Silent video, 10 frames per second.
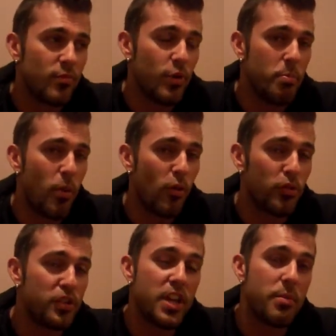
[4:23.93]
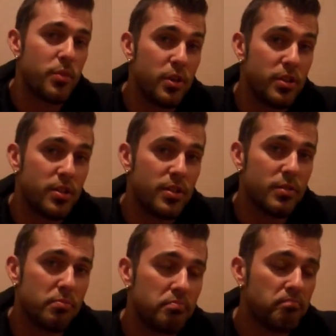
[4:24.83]
we're both champions.
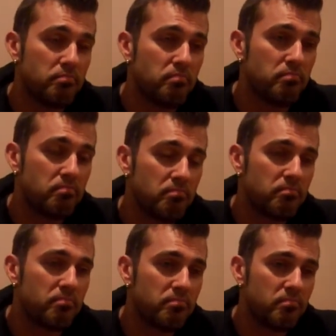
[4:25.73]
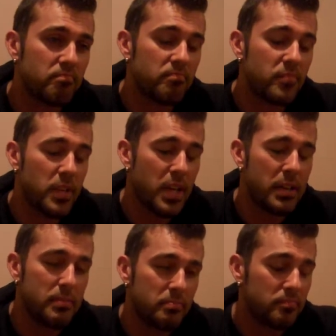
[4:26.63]
Tied for finish. Yeah.
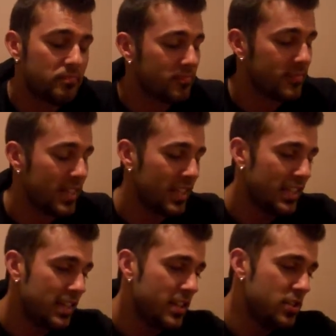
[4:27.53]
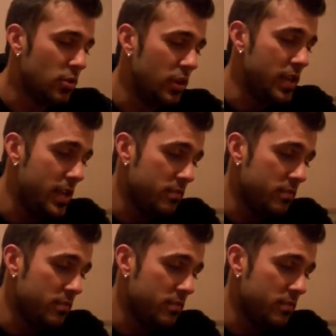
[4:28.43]
Tied for first. So Lee,